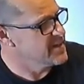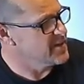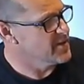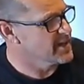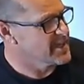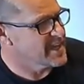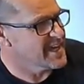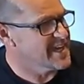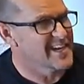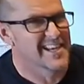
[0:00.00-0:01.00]
and go like
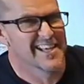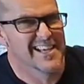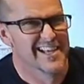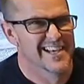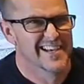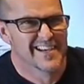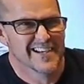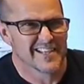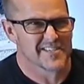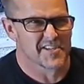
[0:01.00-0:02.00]
that
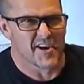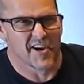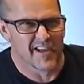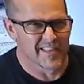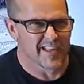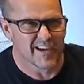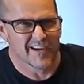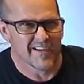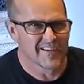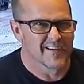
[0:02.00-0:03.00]
and saw on the
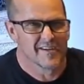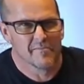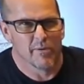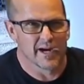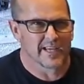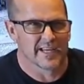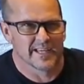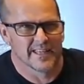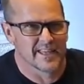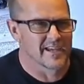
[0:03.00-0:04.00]
log, bucking
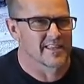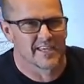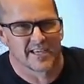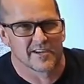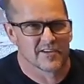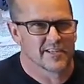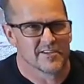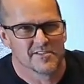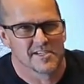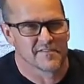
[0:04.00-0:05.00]
it. They, they could only
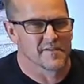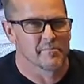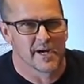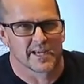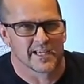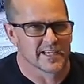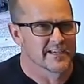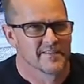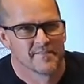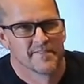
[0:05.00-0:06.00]
use it for bucking.
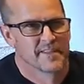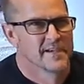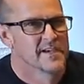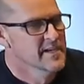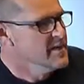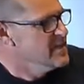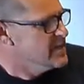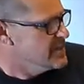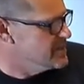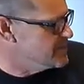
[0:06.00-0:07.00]

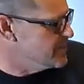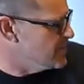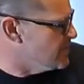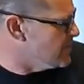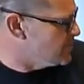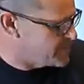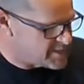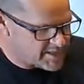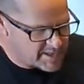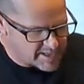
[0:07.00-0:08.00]
You know, up
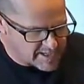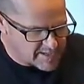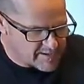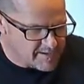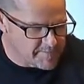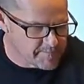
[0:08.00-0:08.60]
until then,